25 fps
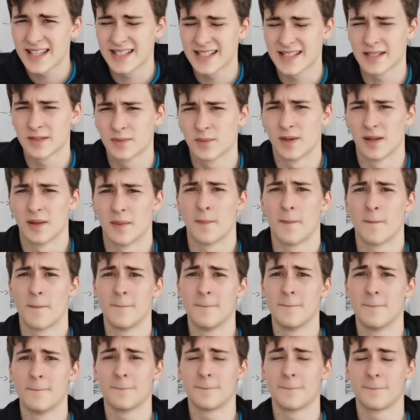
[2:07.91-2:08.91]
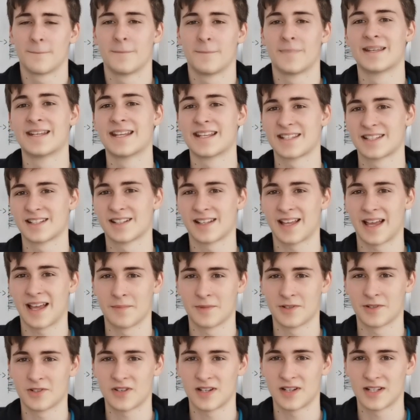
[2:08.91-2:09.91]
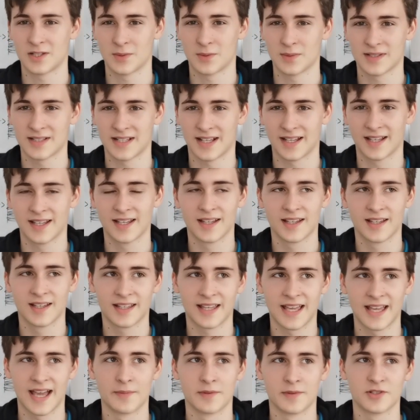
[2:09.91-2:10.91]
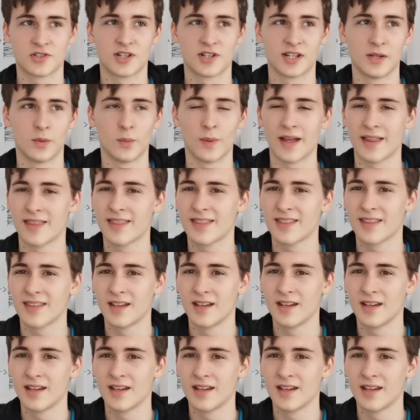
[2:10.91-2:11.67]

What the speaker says: It's, well, medicinal chemistry, so it's like chemistry with